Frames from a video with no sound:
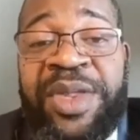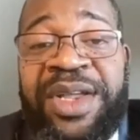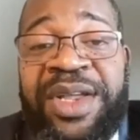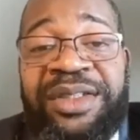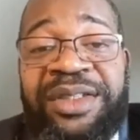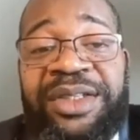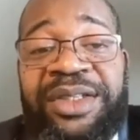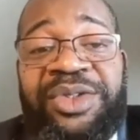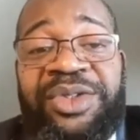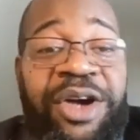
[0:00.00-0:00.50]

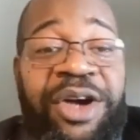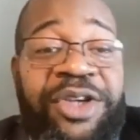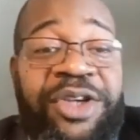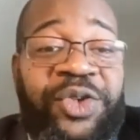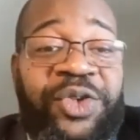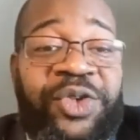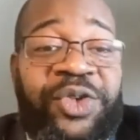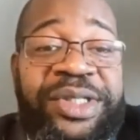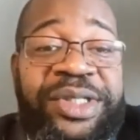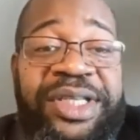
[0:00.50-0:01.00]
to talk
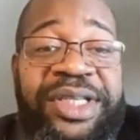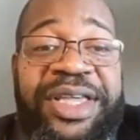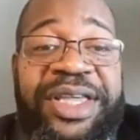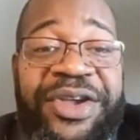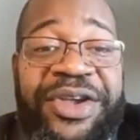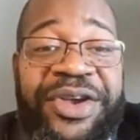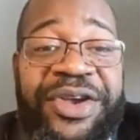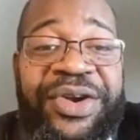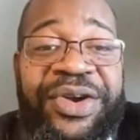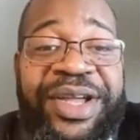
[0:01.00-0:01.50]
to us
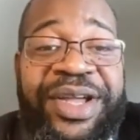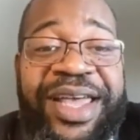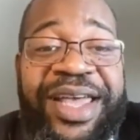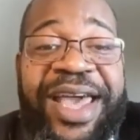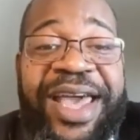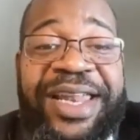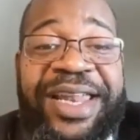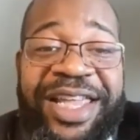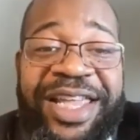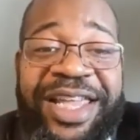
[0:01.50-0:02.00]
here
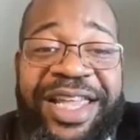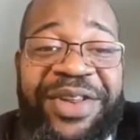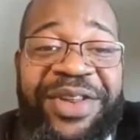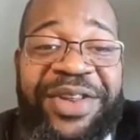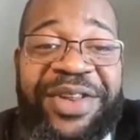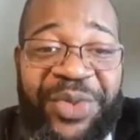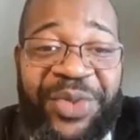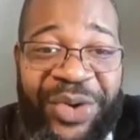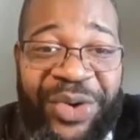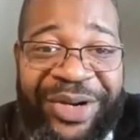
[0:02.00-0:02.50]
at
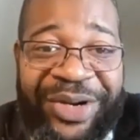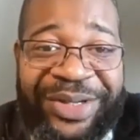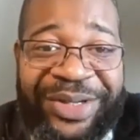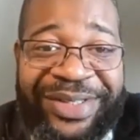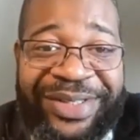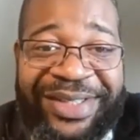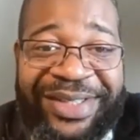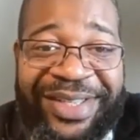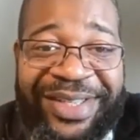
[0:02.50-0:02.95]
Evening Words.